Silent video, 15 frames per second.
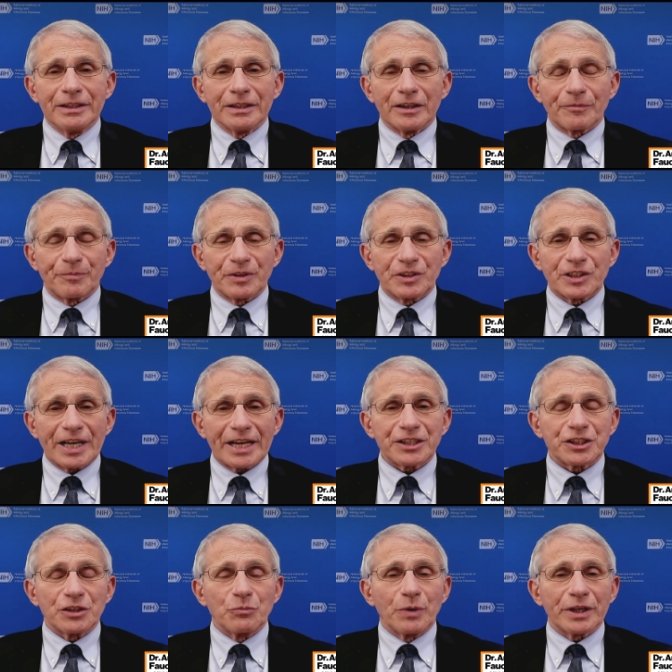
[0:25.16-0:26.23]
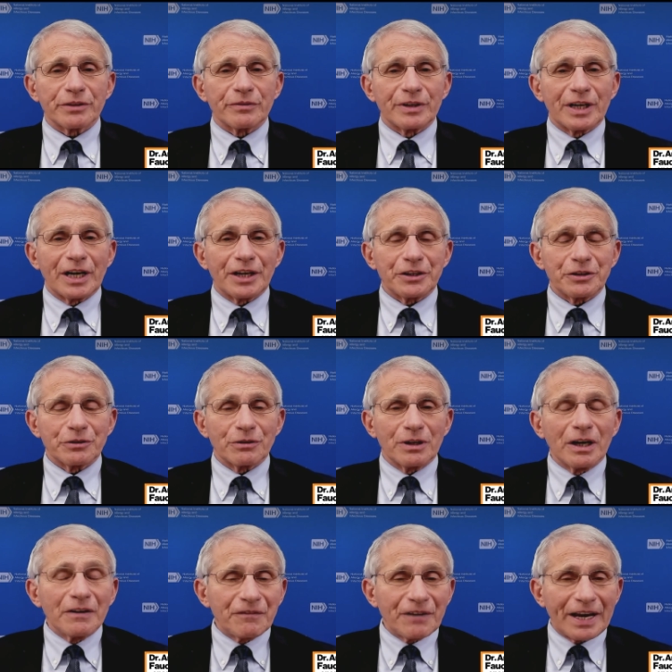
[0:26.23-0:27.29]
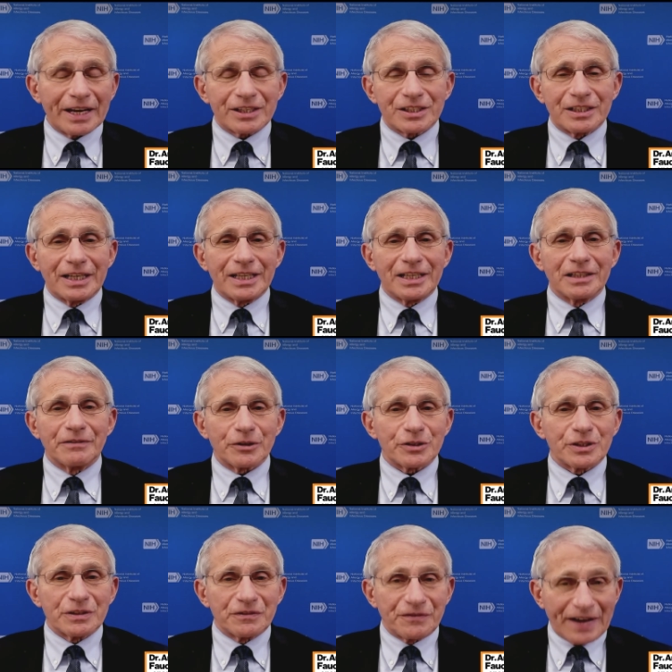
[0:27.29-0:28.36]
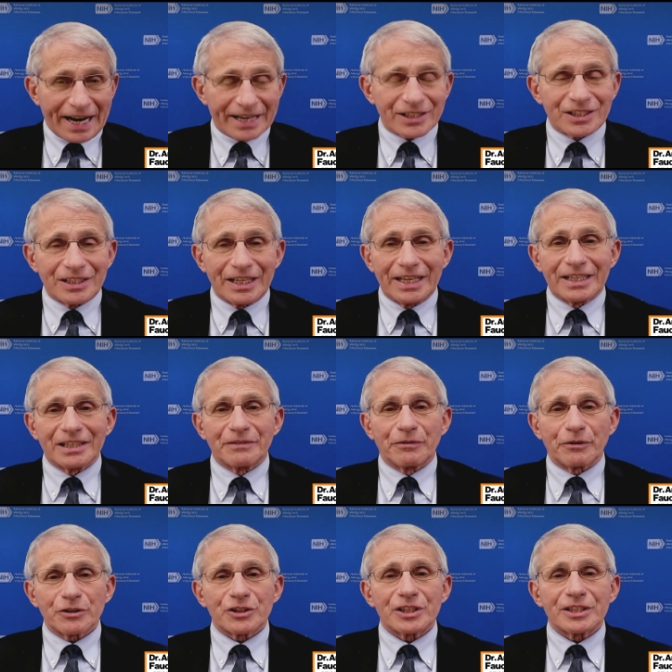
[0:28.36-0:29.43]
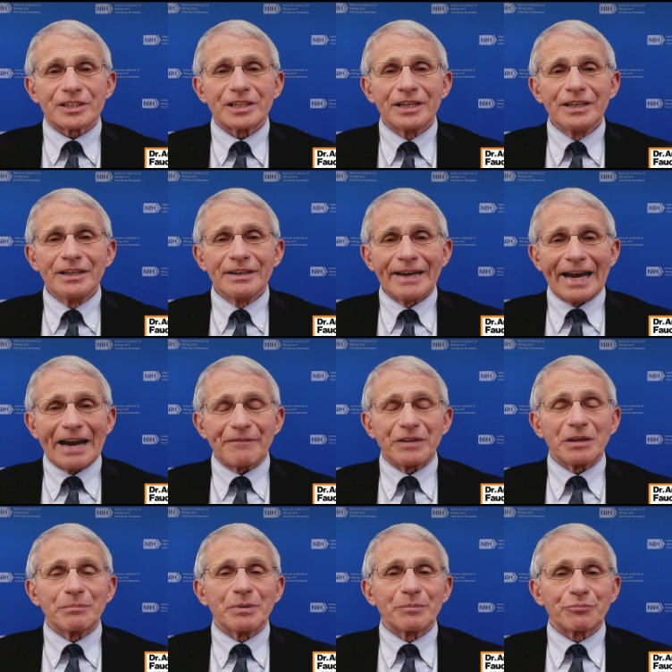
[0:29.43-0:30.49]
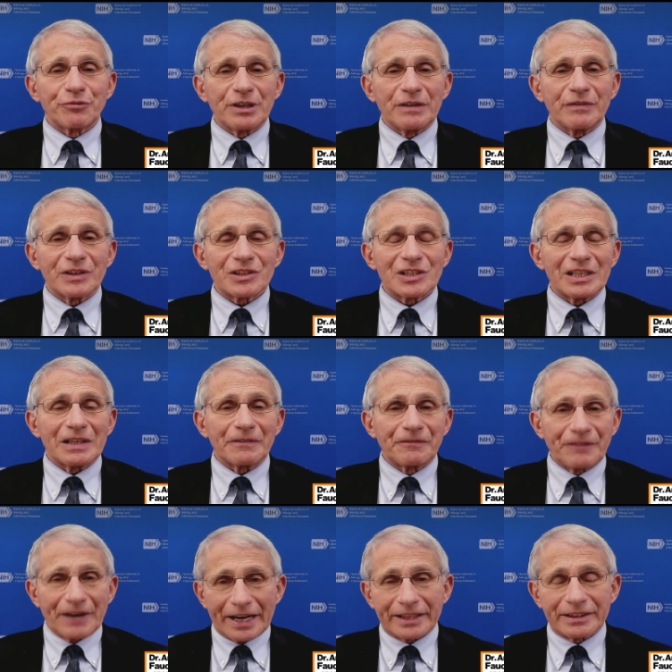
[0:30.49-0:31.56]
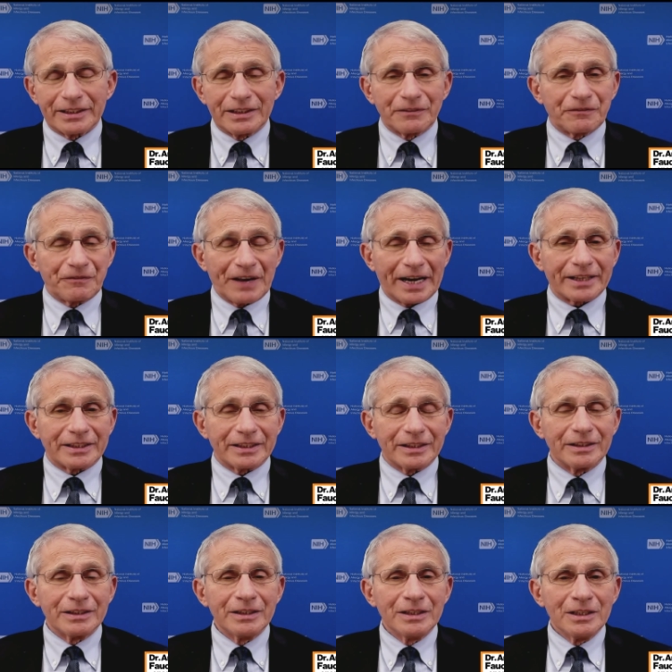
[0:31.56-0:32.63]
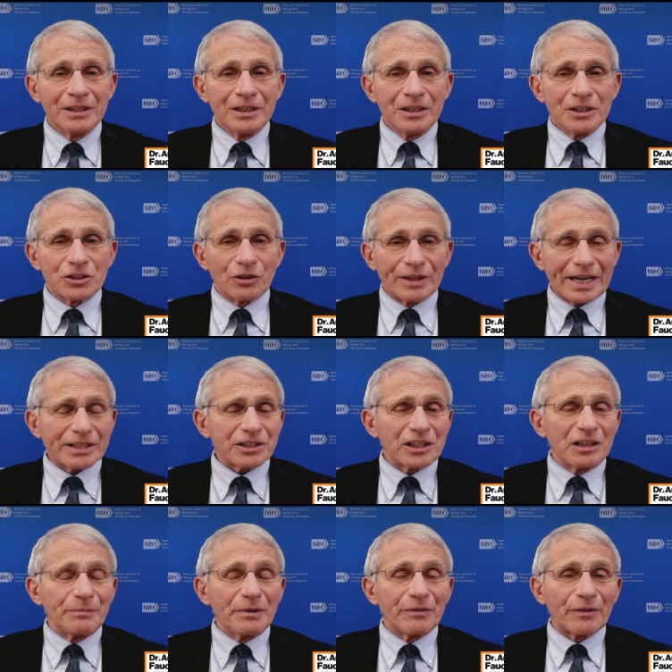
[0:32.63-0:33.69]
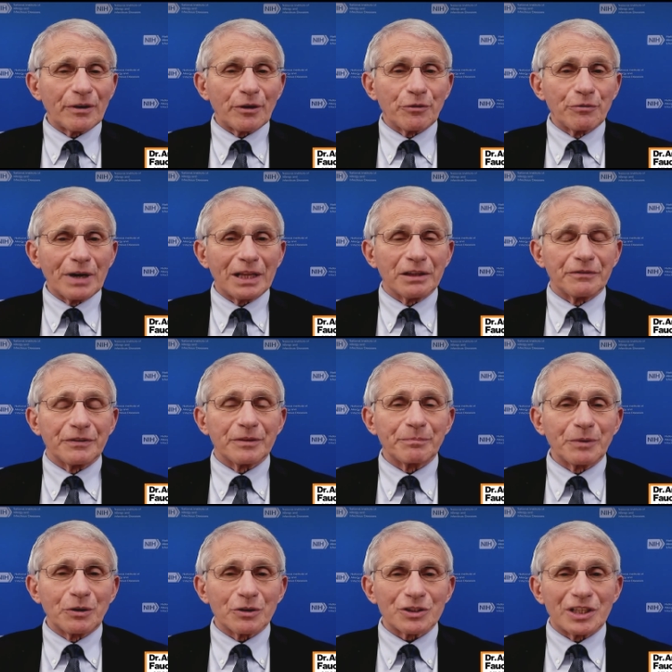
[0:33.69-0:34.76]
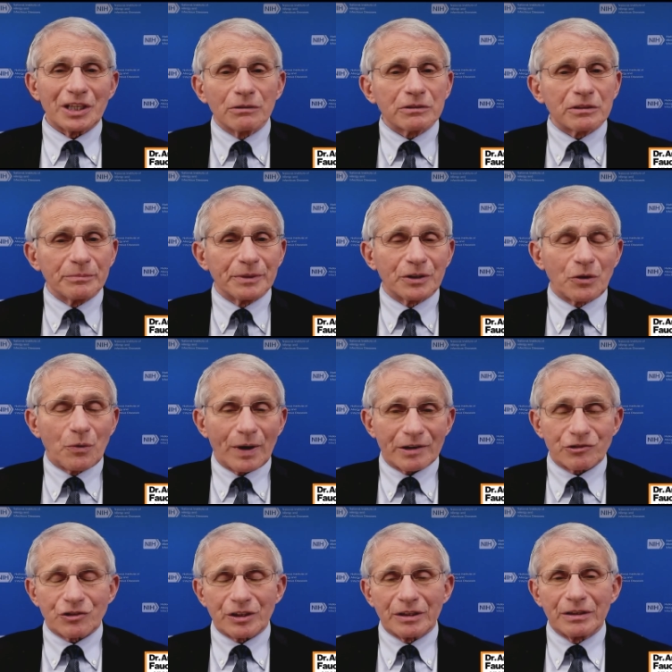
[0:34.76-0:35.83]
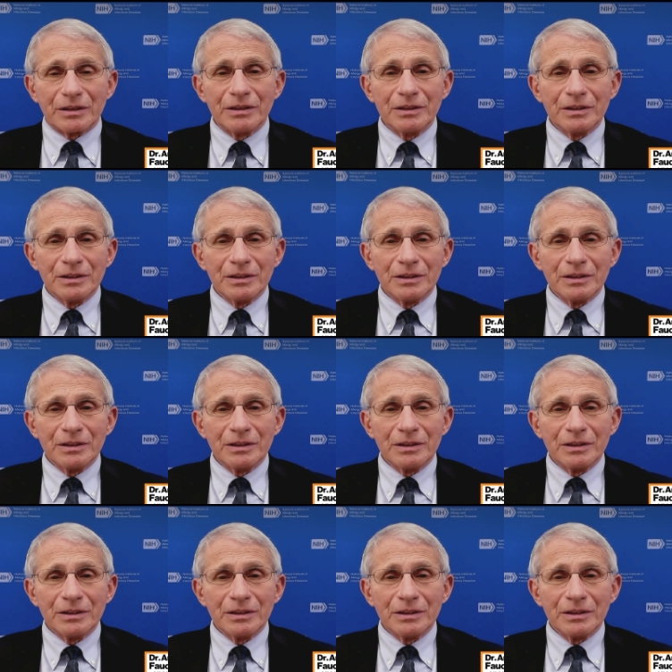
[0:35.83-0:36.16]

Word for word: of protection, whether or not you're unvaccinated versus vaccinated versus having been previously effect, infected. So that's going to be very relevant because the ultimate question